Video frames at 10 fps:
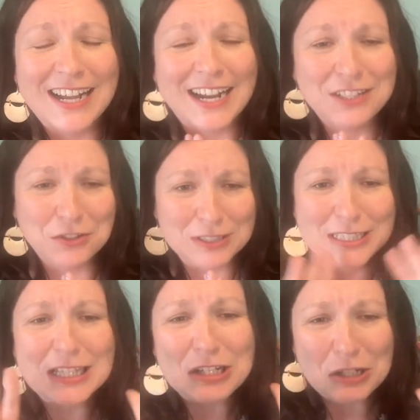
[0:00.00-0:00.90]
I know
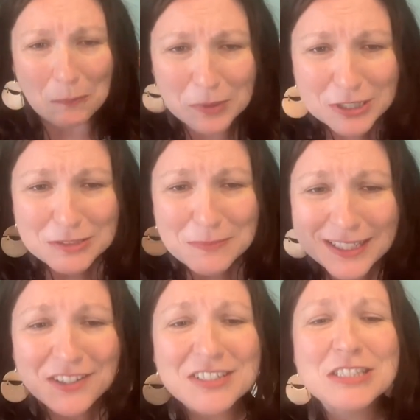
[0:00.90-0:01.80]
that the numbers may
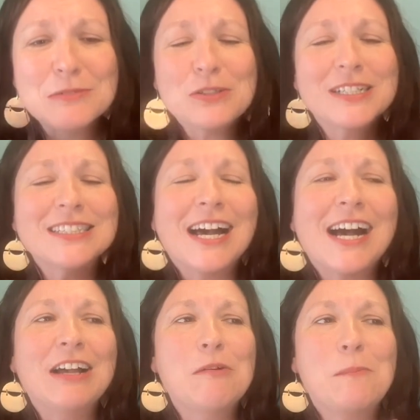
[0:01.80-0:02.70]
not support
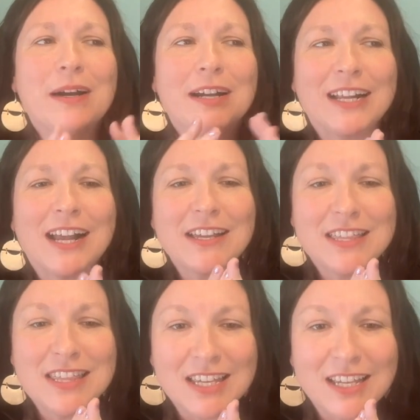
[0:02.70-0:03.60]
that, but I
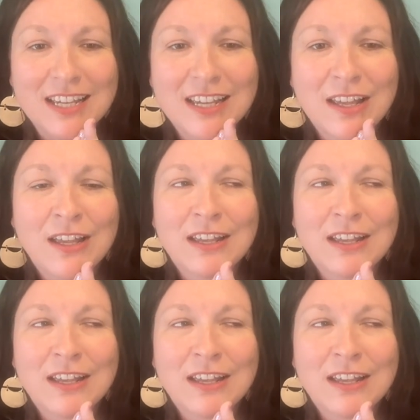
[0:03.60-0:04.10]
think